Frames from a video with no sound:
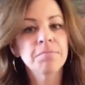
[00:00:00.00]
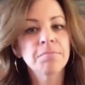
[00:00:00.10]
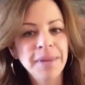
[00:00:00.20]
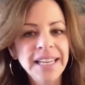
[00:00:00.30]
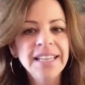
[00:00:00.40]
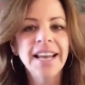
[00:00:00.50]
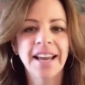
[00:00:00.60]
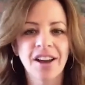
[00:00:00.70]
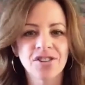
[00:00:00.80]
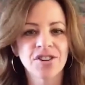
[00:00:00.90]

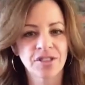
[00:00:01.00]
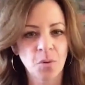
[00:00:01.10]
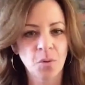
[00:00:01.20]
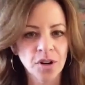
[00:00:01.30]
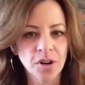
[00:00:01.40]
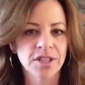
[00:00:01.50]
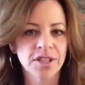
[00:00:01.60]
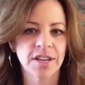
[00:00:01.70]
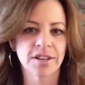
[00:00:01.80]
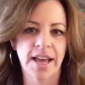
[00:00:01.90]
meaning underneath the words
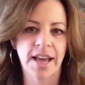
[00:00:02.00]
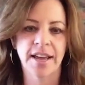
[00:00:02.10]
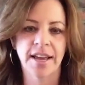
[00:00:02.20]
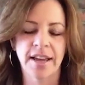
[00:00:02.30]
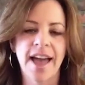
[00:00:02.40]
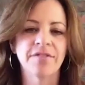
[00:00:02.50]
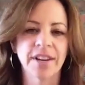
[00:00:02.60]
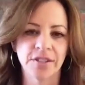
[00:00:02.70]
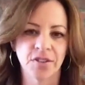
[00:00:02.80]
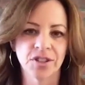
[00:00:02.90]
they're saying and
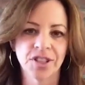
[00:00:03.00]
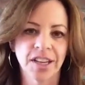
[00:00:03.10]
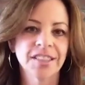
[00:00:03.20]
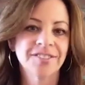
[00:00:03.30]
vice versa.